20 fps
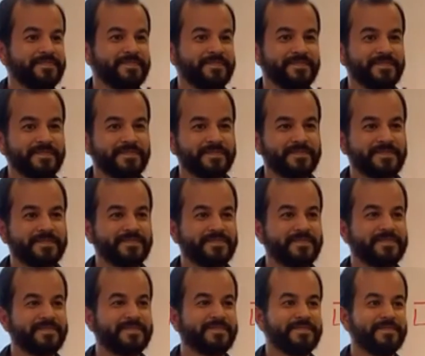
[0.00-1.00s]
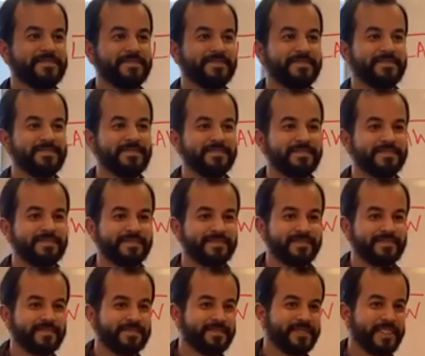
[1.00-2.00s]

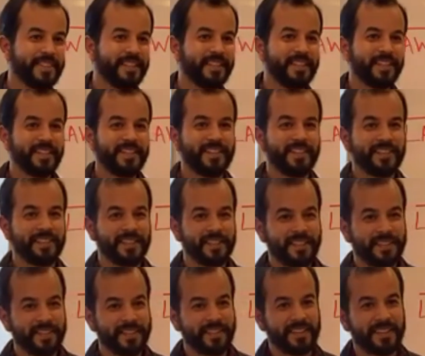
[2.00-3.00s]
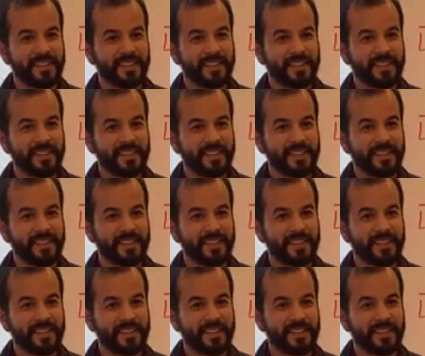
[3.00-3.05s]
(no one is talking)